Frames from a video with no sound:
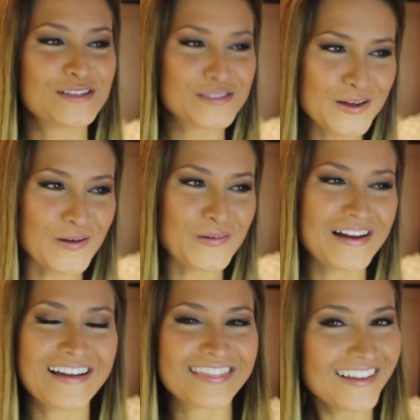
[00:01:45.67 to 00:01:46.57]

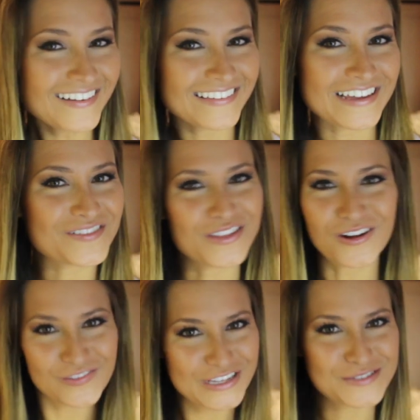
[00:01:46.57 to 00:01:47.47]
So, luckily with
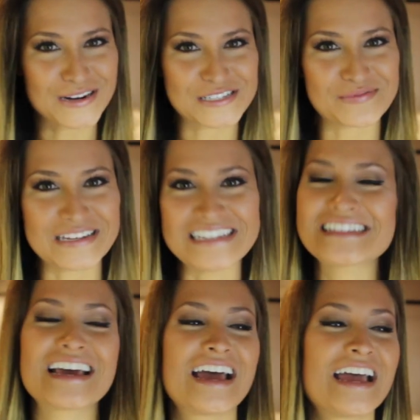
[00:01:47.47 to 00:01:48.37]
all of these
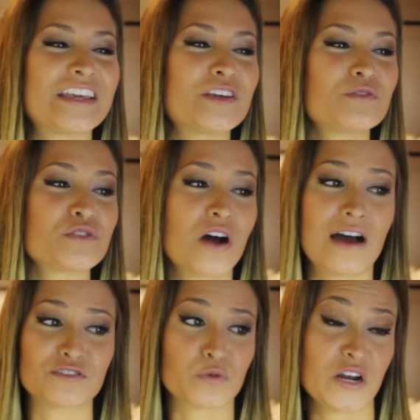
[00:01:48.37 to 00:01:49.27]
recipes, you do not
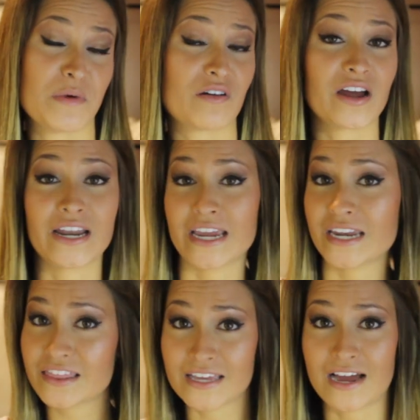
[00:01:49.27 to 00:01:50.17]
have to worry about cutting
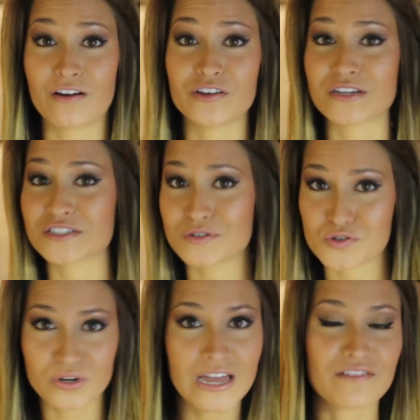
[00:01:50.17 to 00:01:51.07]
anything out. You get to
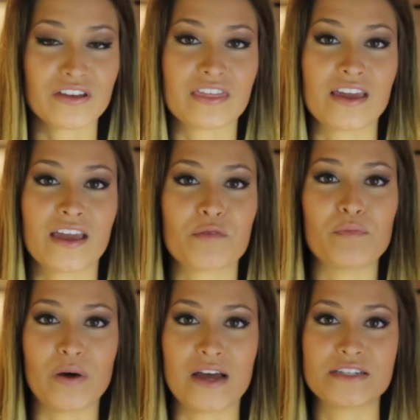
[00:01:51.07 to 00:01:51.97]
enjoy
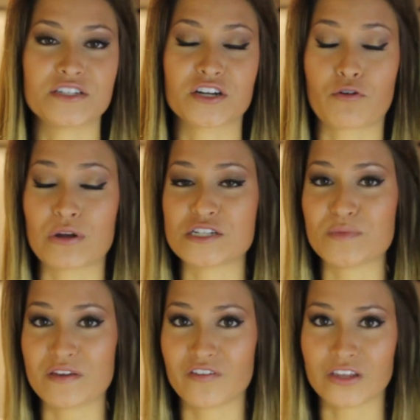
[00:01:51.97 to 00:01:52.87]
everything, but you're going to
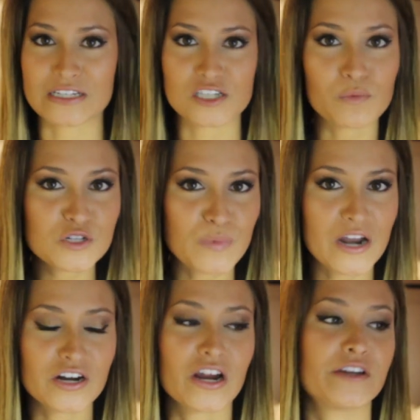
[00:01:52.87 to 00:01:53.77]
be feeling so much
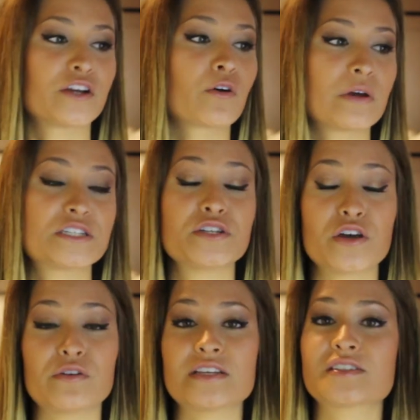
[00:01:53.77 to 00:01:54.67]
better and you're going to
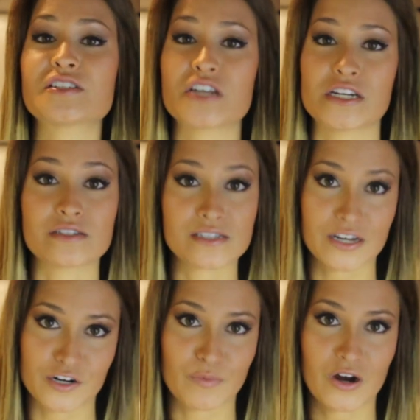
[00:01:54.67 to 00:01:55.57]
notice changes
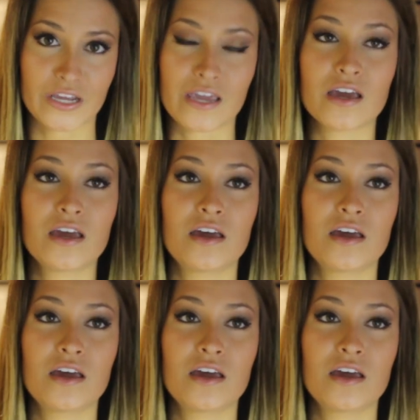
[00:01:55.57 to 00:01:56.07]
in your body,